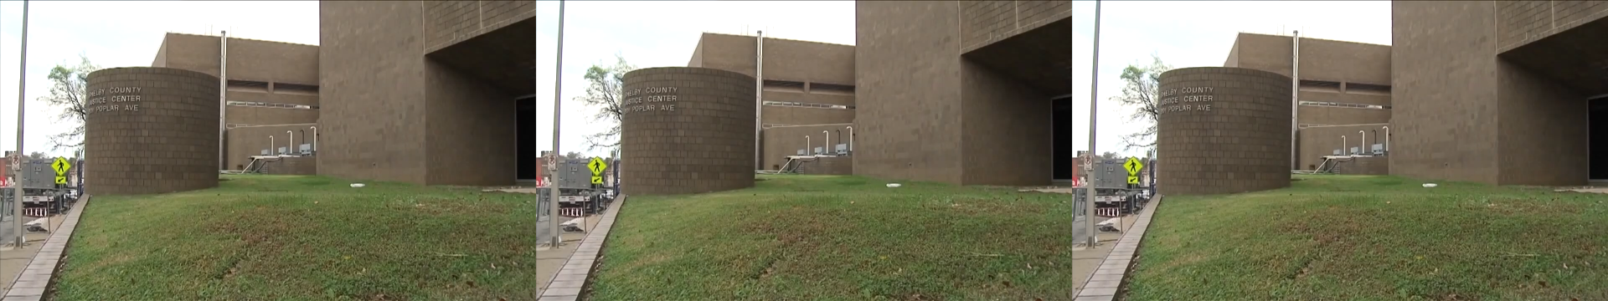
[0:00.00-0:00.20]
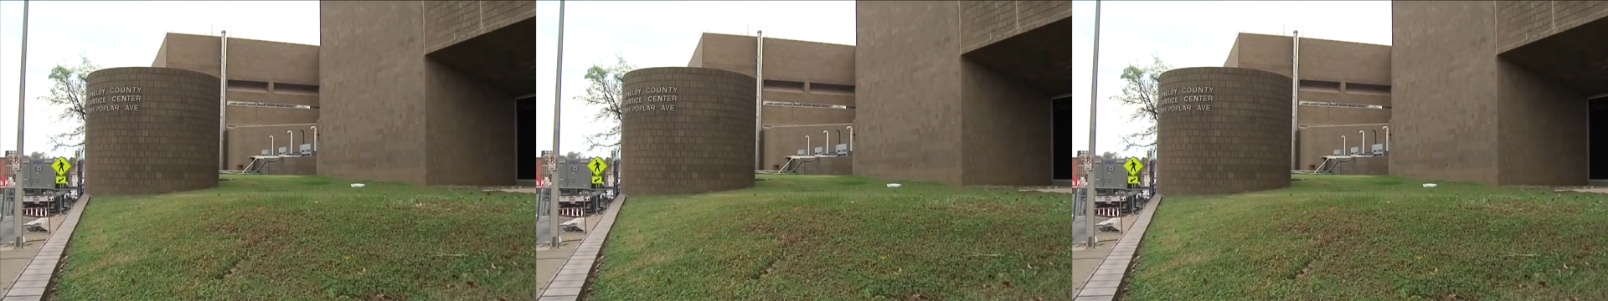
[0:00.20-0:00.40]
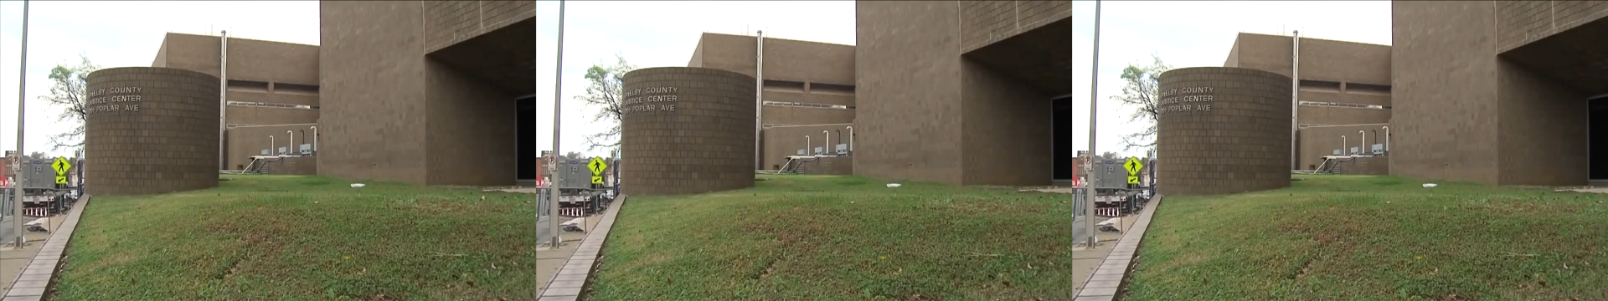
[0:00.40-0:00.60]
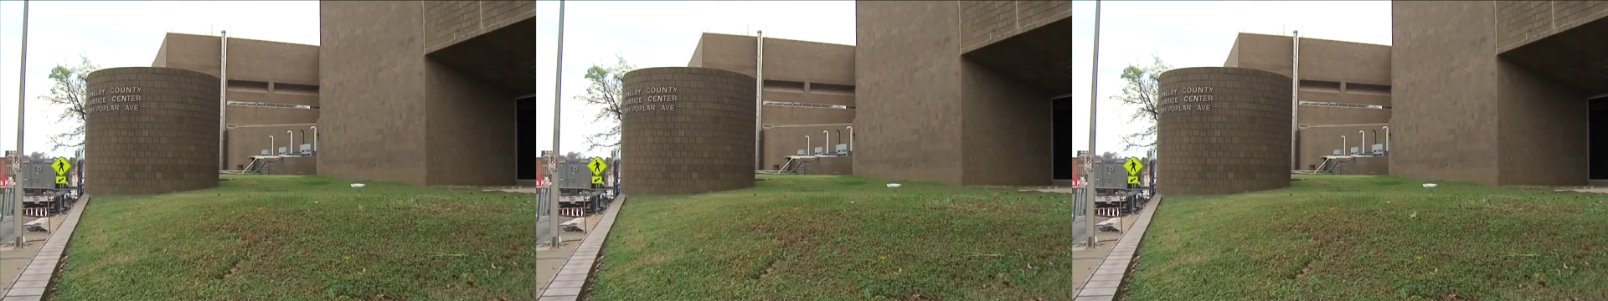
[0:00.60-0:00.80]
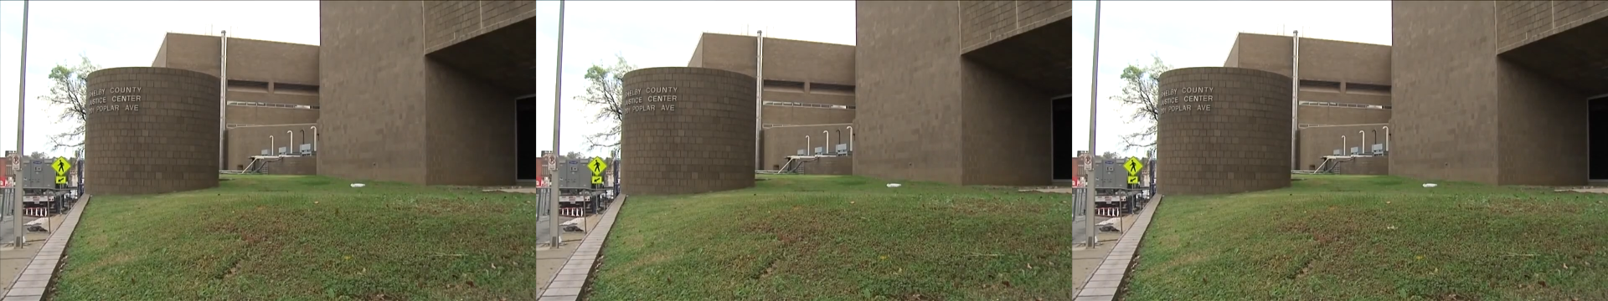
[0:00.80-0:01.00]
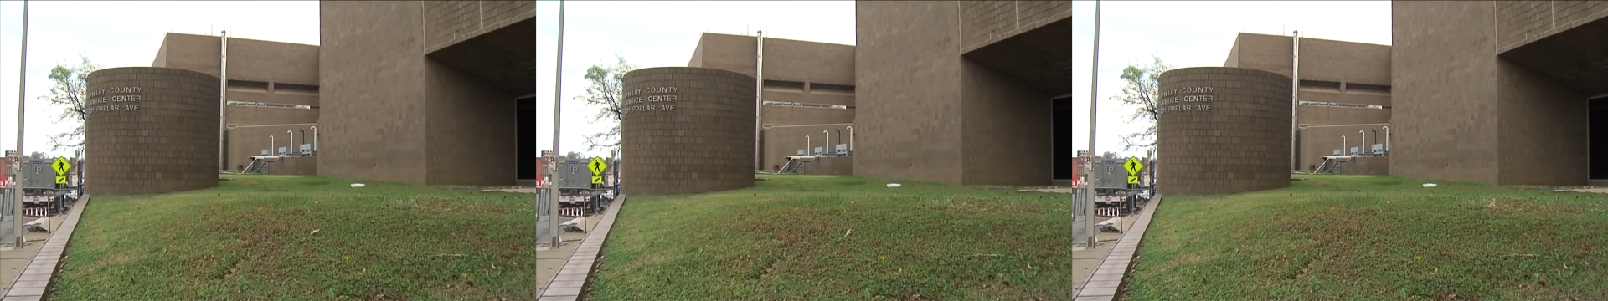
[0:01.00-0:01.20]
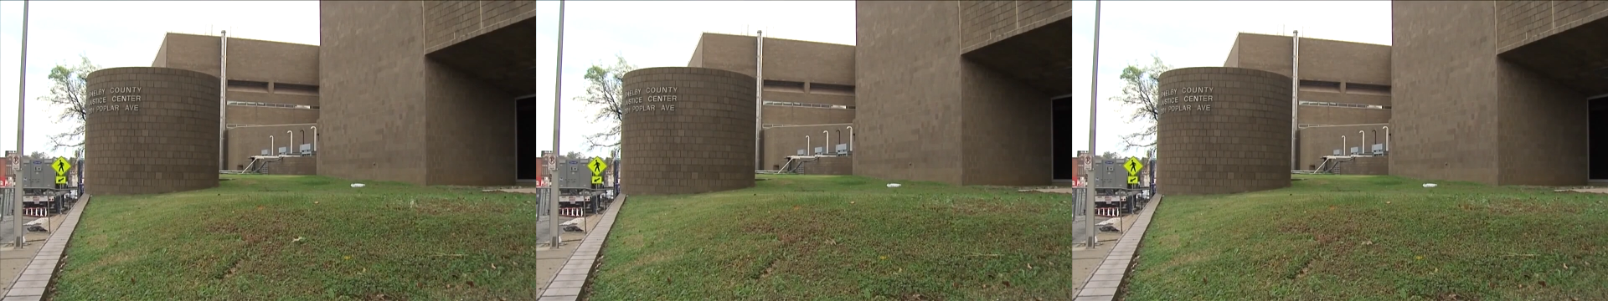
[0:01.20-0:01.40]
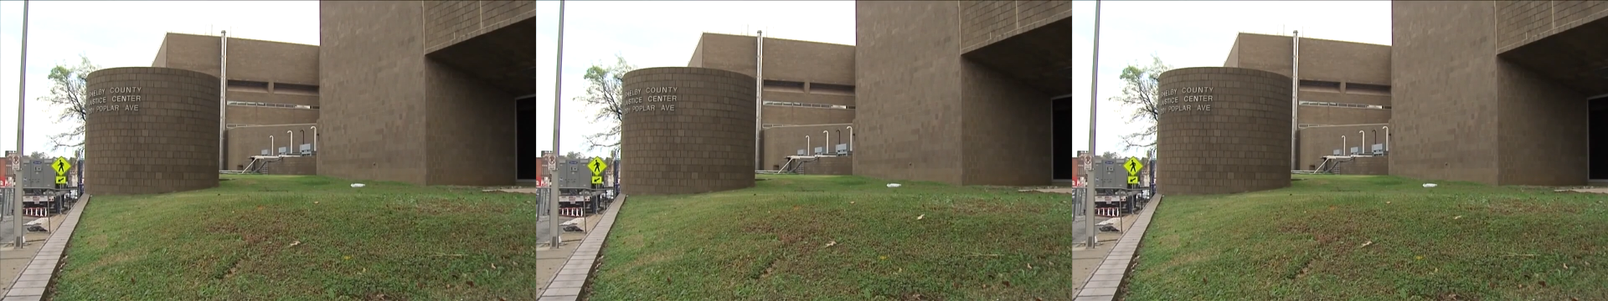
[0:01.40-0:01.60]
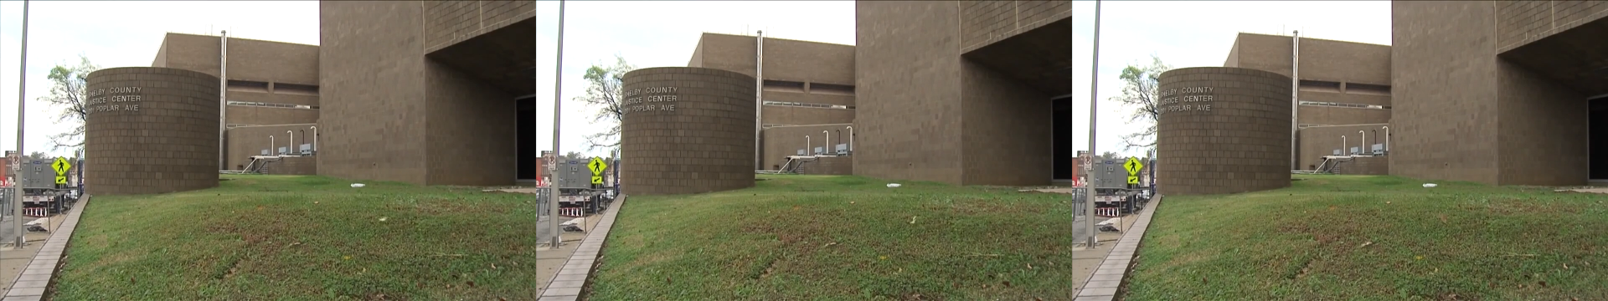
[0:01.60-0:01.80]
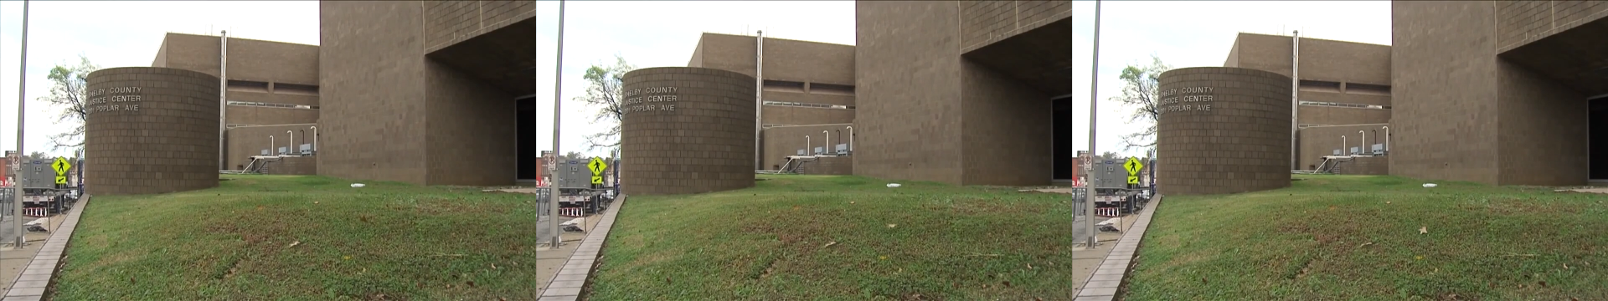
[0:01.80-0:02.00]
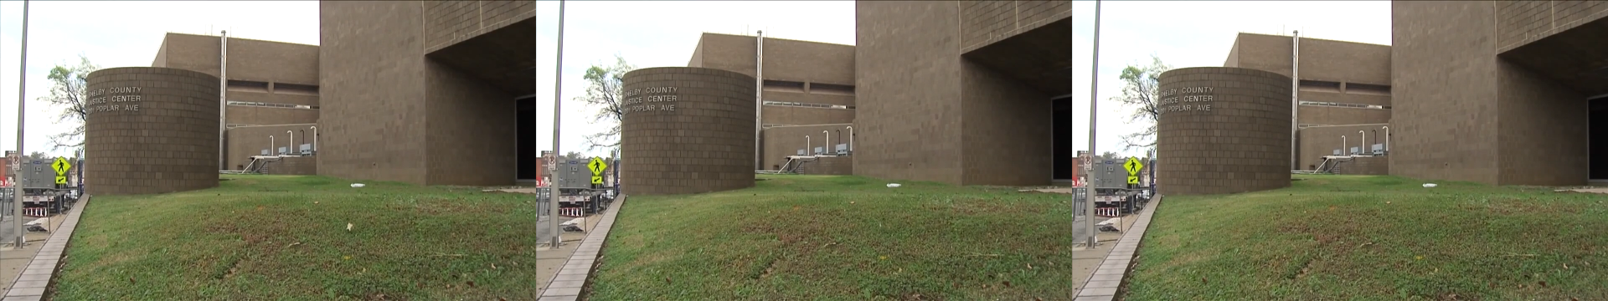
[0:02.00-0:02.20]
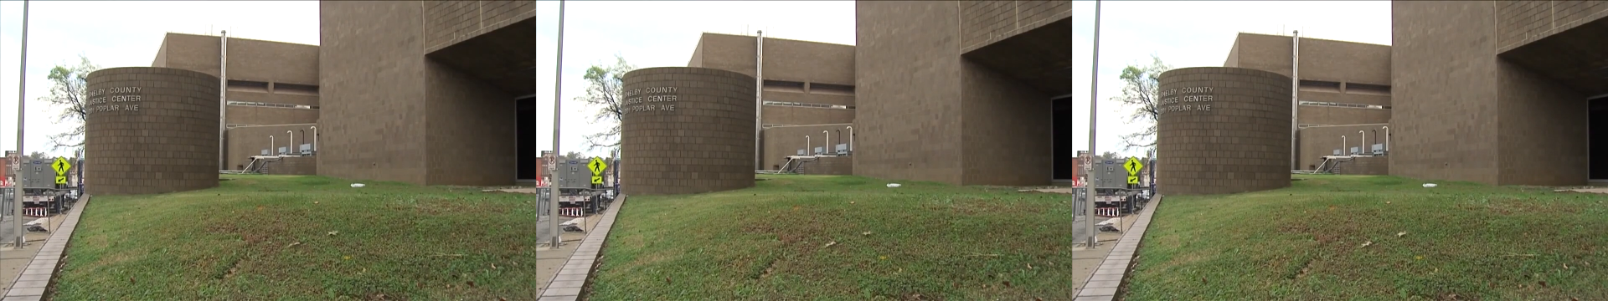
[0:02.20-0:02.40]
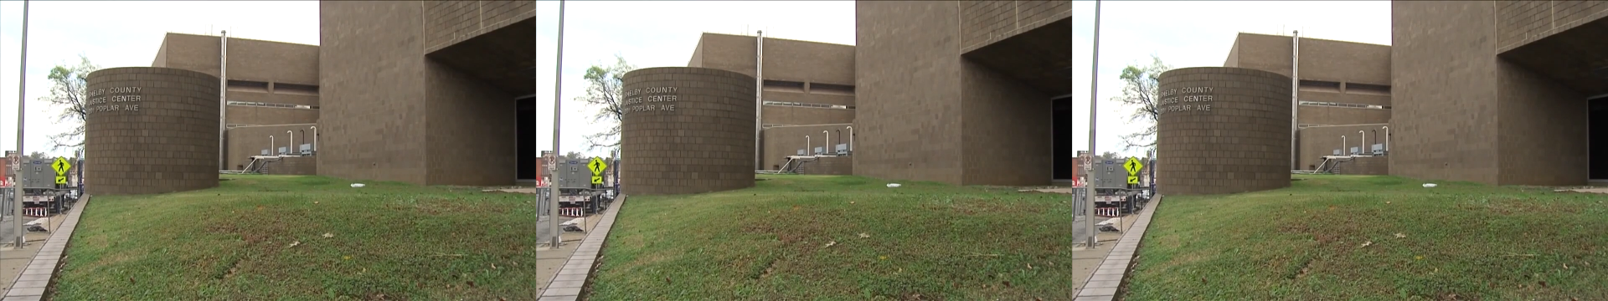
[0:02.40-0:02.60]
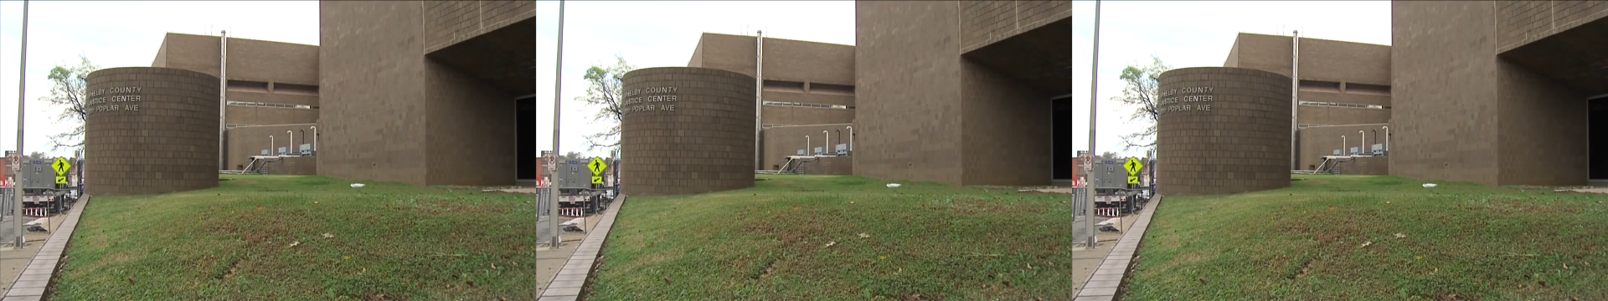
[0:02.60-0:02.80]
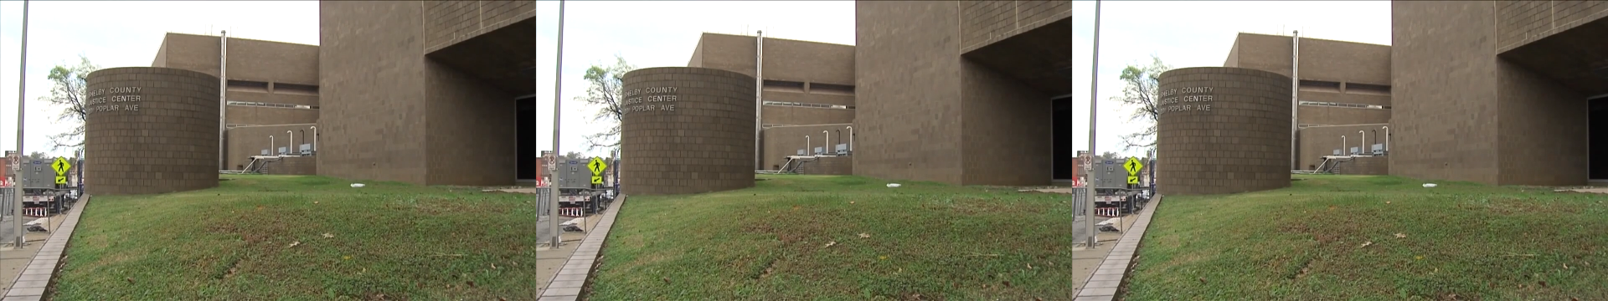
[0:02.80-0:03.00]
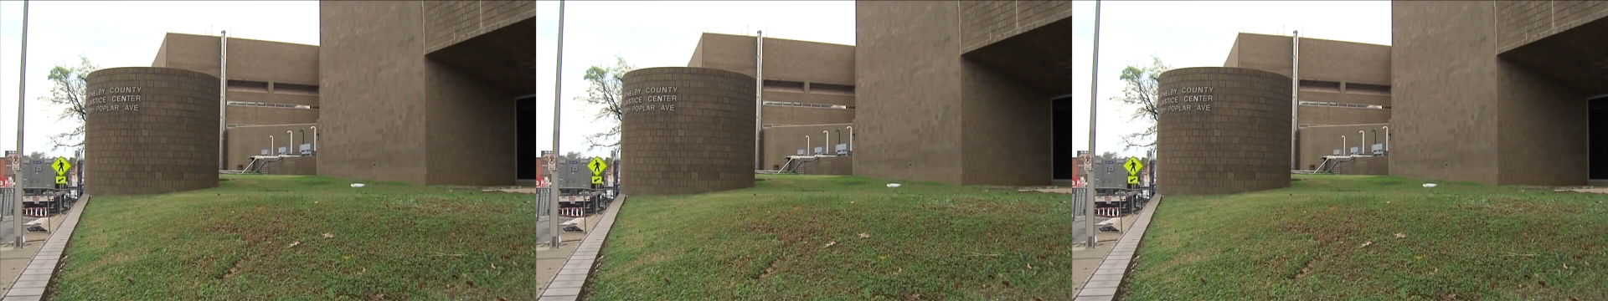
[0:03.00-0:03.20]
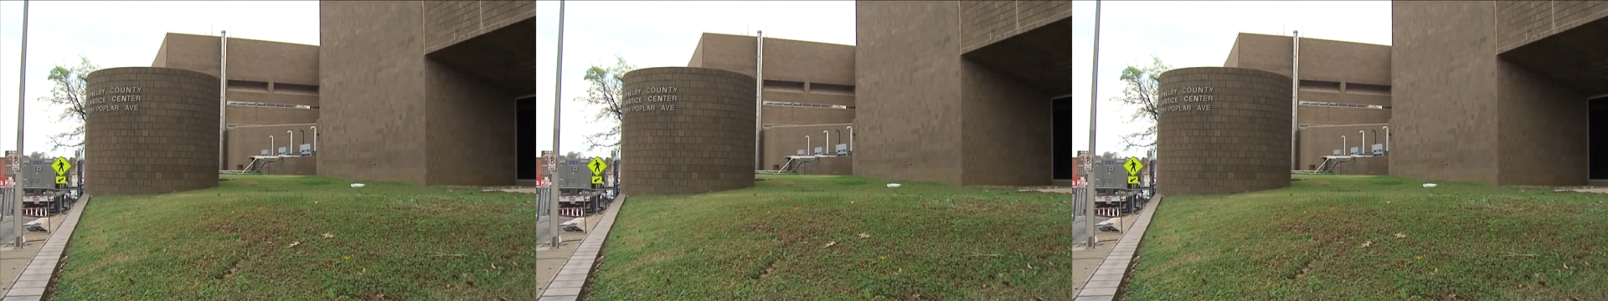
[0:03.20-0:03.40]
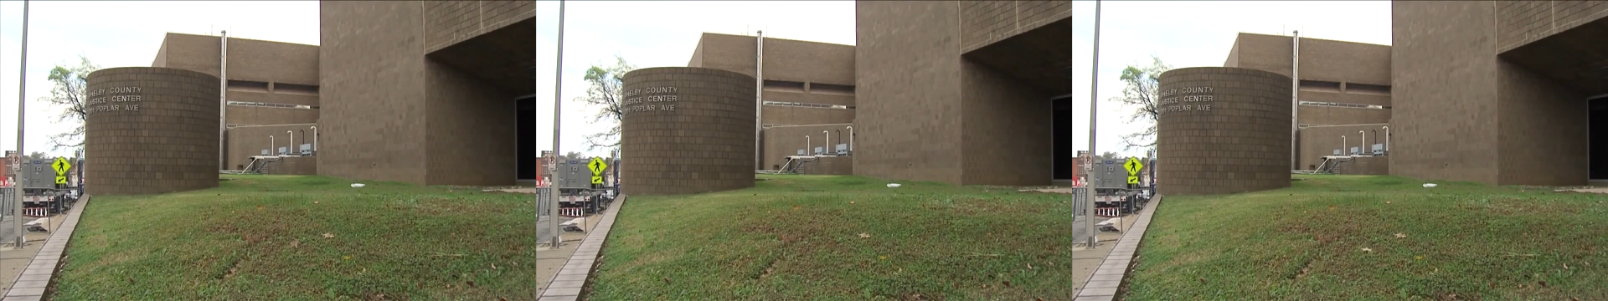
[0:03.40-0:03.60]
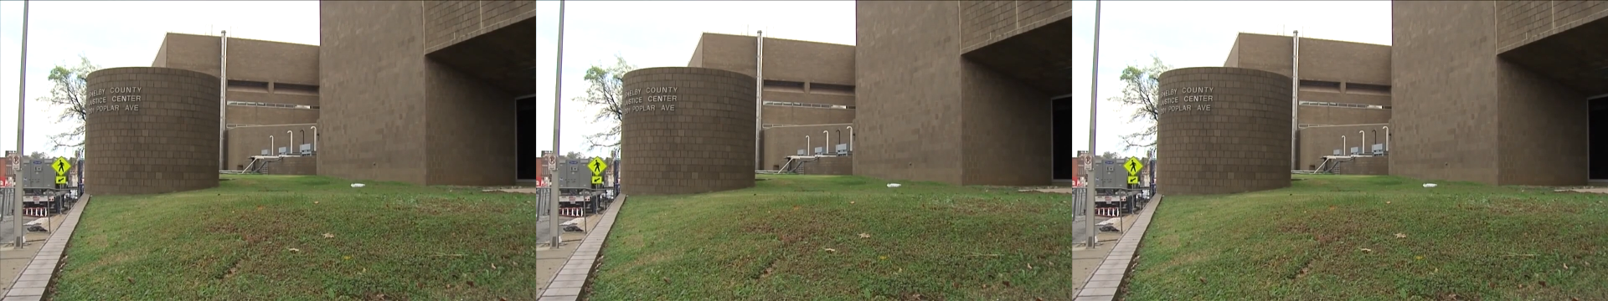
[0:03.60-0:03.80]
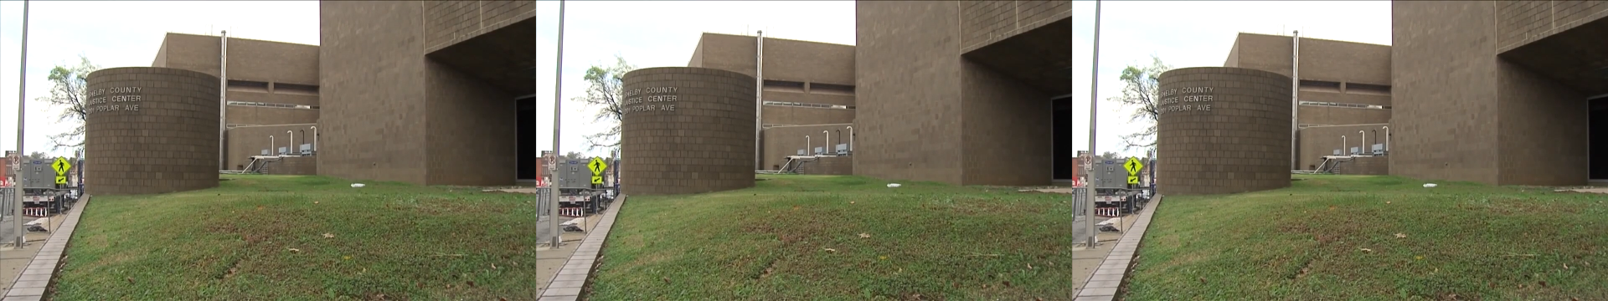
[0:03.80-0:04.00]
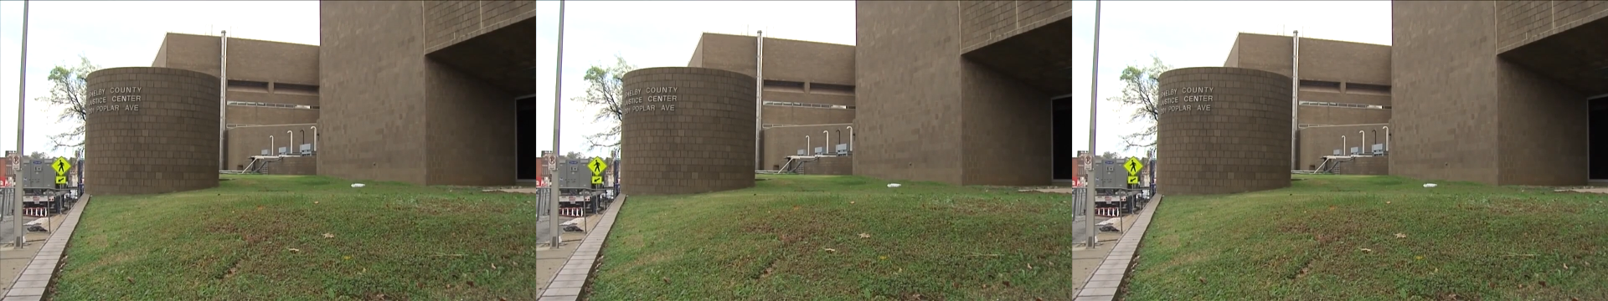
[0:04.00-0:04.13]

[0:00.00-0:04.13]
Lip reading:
[unreadable: no face in view]